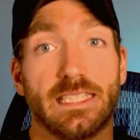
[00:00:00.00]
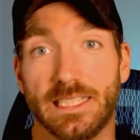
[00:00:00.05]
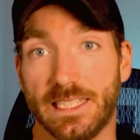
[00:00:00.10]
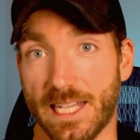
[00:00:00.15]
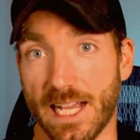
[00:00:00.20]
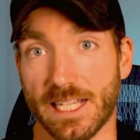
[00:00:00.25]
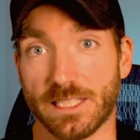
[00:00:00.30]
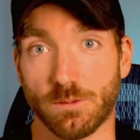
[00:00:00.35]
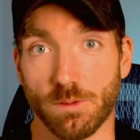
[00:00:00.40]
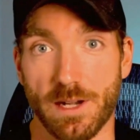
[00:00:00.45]

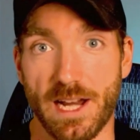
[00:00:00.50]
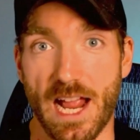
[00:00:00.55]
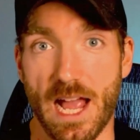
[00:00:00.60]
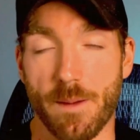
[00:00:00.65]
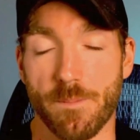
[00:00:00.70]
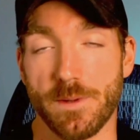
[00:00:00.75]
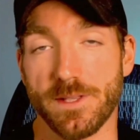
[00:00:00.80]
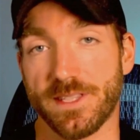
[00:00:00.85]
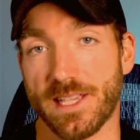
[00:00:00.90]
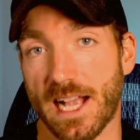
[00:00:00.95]
Guess what
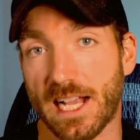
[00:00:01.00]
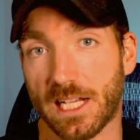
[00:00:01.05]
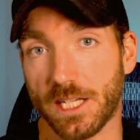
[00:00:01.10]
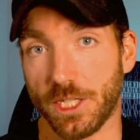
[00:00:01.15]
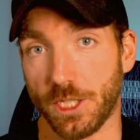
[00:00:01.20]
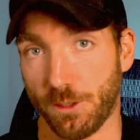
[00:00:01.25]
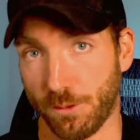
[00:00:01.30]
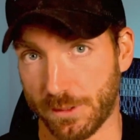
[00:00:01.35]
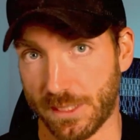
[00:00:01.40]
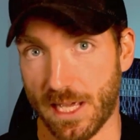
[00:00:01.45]
happens? I can
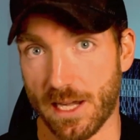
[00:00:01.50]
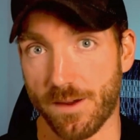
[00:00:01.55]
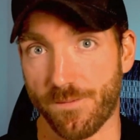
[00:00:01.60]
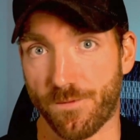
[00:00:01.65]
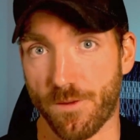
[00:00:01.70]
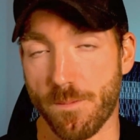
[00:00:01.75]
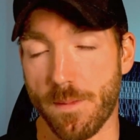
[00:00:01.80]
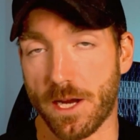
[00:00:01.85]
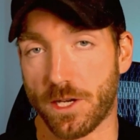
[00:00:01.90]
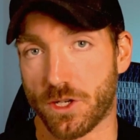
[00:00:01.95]
use that
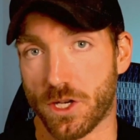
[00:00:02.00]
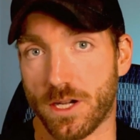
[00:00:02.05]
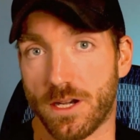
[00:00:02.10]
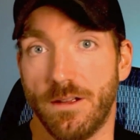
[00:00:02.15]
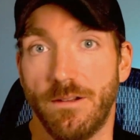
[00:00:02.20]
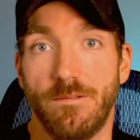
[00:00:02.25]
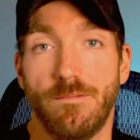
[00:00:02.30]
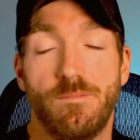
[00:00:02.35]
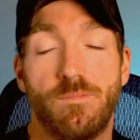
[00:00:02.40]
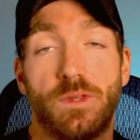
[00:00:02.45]
information
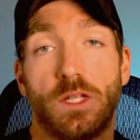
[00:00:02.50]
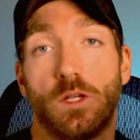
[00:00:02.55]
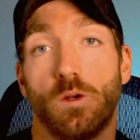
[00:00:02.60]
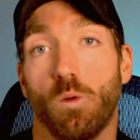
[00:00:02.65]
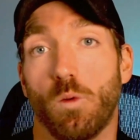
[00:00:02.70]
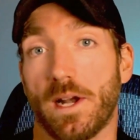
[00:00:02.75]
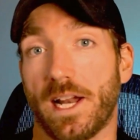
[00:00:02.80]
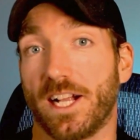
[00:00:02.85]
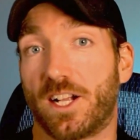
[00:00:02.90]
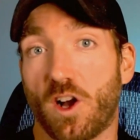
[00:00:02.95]

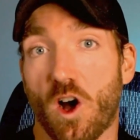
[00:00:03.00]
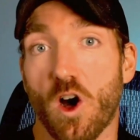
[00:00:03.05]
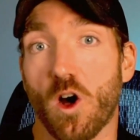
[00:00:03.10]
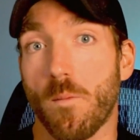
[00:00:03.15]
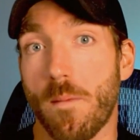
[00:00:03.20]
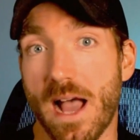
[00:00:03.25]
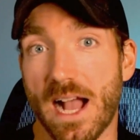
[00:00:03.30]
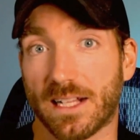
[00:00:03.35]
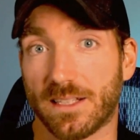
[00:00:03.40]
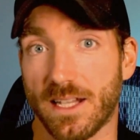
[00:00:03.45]
when I call
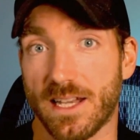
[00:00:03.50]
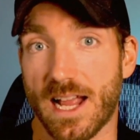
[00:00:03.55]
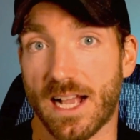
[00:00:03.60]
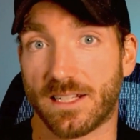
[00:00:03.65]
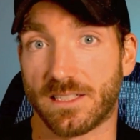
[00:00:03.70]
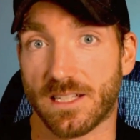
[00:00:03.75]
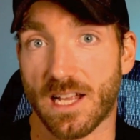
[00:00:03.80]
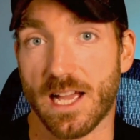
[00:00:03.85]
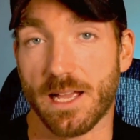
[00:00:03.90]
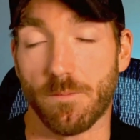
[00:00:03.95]
back the
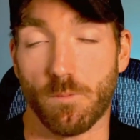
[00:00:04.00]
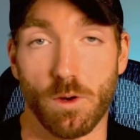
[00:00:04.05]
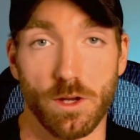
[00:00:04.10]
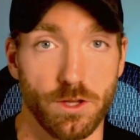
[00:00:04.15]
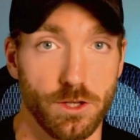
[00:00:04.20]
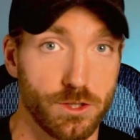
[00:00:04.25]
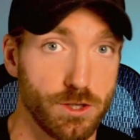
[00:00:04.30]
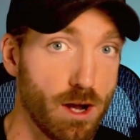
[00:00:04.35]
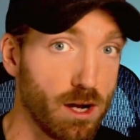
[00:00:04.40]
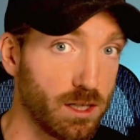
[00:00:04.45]
next time,
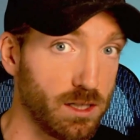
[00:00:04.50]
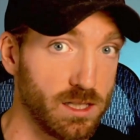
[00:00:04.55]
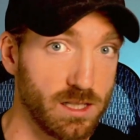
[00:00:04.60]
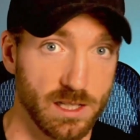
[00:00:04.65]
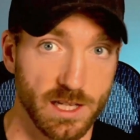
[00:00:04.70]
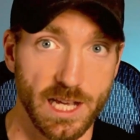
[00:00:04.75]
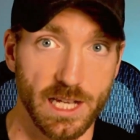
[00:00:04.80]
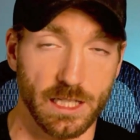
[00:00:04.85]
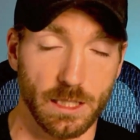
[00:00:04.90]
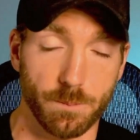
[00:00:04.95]
whether talking to the
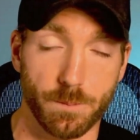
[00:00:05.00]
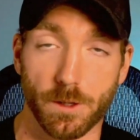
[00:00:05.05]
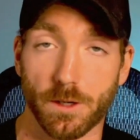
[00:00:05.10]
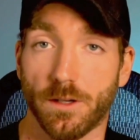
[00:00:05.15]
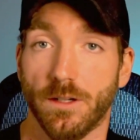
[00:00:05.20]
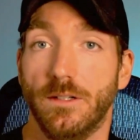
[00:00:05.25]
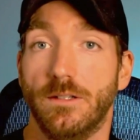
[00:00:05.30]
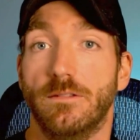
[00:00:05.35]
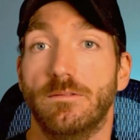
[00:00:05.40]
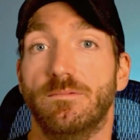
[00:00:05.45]

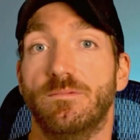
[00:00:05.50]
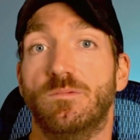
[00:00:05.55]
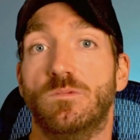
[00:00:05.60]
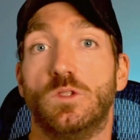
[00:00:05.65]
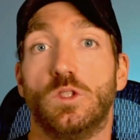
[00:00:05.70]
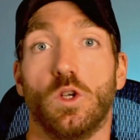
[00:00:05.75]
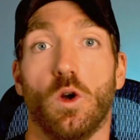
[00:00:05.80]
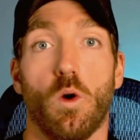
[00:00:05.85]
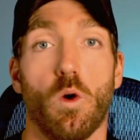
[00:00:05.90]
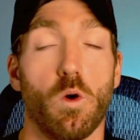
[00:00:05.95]
gatekeeper
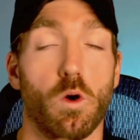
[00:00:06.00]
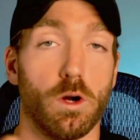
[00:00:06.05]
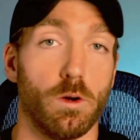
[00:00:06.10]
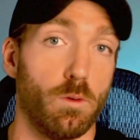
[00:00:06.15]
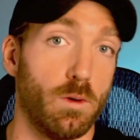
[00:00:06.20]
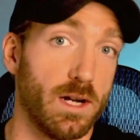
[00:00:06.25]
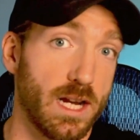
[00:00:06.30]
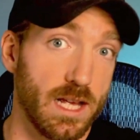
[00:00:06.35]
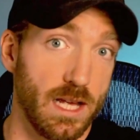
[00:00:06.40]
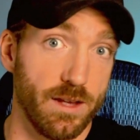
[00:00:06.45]

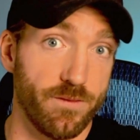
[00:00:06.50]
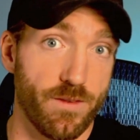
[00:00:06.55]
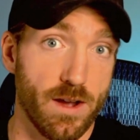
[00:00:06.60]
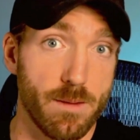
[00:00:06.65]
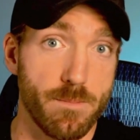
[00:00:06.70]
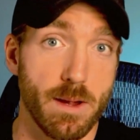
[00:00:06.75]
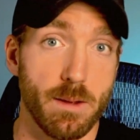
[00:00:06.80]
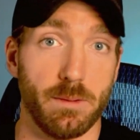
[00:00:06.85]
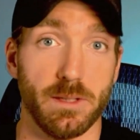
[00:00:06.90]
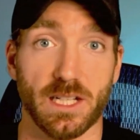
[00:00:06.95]
or if
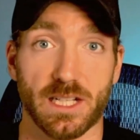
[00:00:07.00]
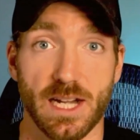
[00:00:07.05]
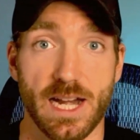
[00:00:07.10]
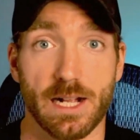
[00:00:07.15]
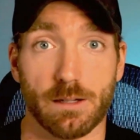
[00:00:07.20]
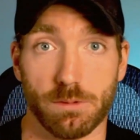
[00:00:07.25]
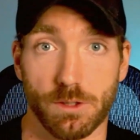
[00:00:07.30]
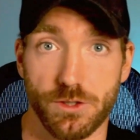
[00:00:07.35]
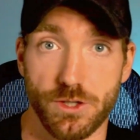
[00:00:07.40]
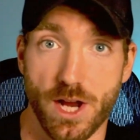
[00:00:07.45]
I'm able to
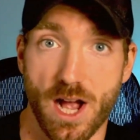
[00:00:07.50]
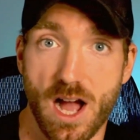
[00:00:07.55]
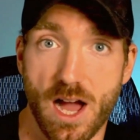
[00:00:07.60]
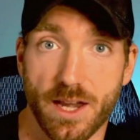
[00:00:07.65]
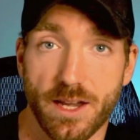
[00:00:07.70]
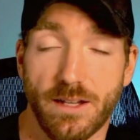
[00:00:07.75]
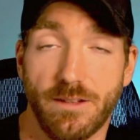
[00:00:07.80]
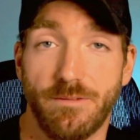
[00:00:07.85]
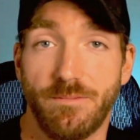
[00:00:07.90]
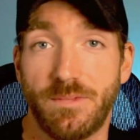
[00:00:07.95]
connect with
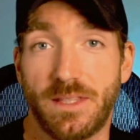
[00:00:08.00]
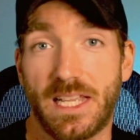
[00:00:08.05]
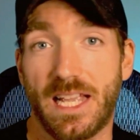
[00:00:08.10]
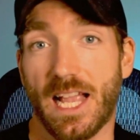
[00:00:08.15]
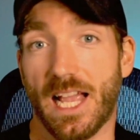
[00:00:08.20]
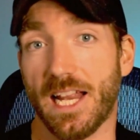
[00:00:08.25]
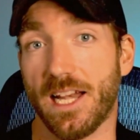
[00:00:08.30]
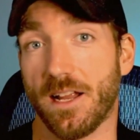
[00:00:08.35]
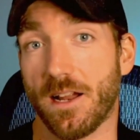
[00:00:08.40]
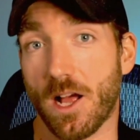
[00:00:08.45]
John,
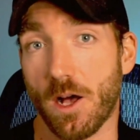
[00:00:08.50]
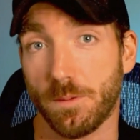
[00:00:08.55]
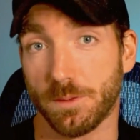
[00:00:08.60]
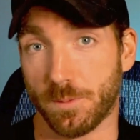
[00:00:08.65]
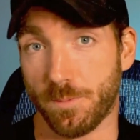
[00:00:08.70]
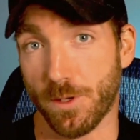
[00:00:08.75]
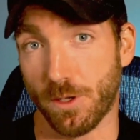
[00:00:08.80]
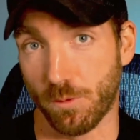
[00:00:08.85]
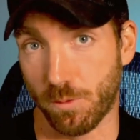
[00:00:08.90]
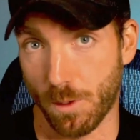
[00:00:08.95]
and it helps
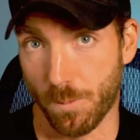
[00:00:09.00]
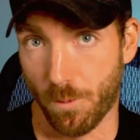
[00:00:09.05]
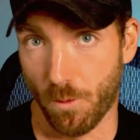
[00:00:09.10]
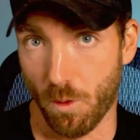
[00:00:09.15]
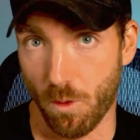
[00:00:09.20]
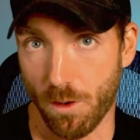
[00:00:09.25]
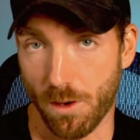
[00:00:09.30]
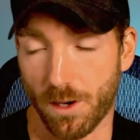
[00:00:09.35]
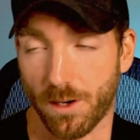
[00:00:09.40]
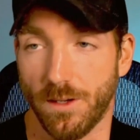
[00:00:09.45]
build
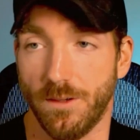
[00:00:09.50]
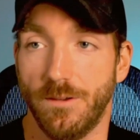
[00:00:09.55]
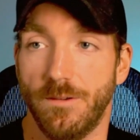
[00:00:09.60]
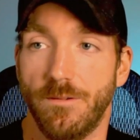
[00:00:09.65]
rapport.